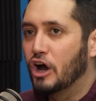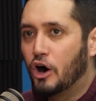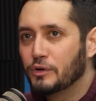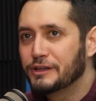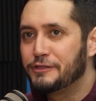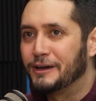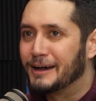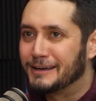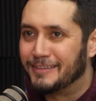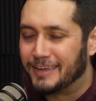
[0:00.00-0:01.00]
The only thing
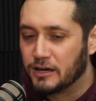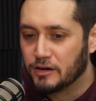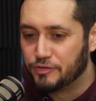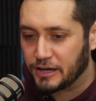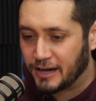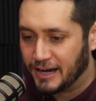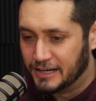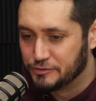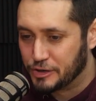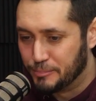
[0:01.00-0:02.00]
I can think of that
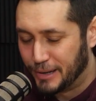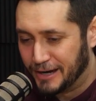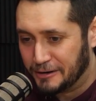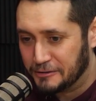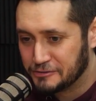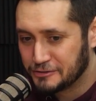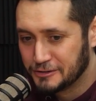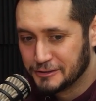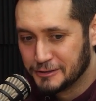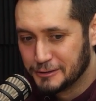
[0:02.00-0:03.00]
kind of compares
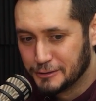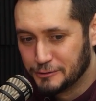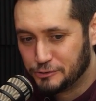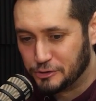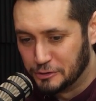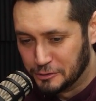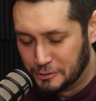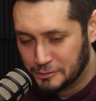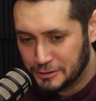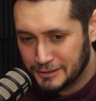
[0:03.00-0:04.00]

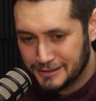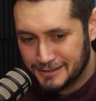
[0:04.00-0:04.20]
to